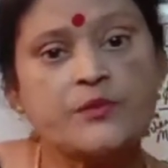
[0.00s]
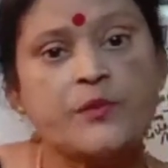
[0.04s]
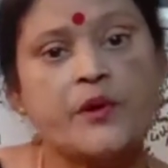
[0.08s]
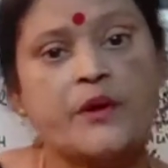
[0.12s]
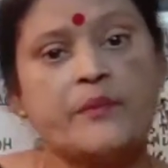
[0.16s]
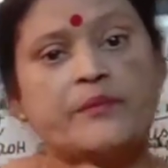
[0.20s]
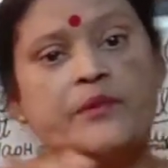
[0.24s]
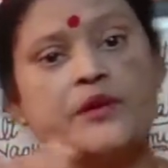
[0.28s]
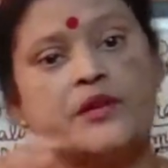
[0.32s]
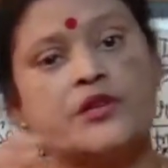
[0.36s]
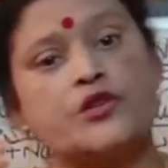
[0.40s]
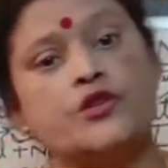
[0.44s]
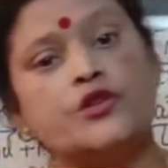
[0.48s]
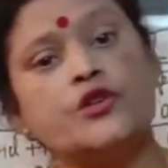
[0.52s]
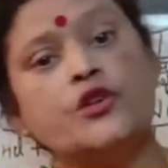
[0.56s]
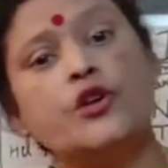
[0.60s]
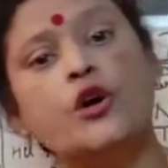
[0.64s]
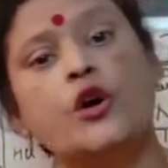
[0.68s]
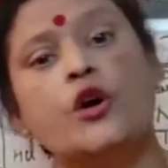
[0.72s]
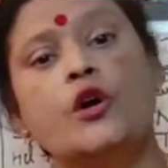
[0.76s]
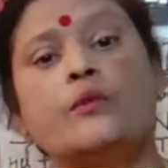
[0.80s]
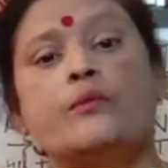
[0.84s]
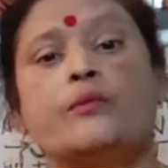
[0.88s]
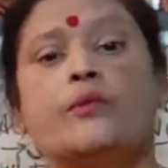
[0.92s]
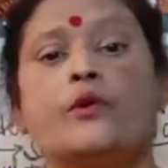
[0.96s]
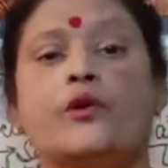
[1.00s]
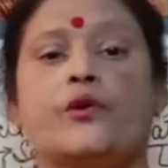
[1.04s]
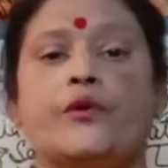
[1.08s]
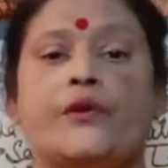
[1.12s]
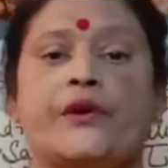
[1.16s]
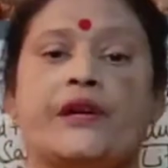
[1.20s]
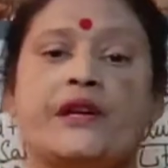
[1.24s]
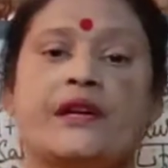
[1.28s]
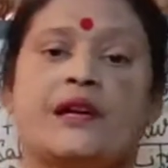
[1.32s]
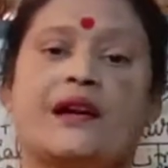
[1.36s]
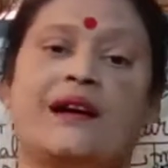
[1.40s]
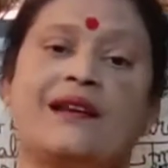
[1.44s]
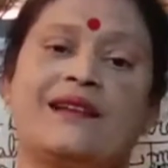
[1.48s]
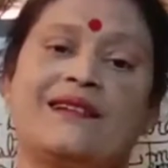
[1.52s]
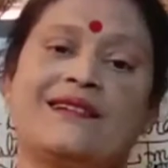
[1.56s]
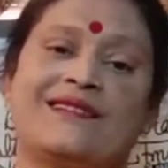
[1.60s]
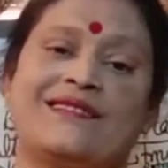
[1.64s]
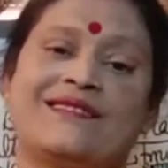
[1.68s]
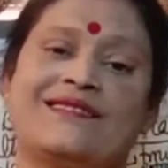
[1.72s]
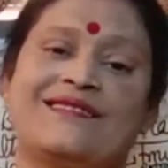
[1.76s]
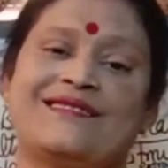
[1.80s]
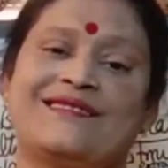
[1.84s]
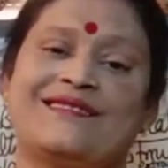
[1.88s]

paper to blue in color.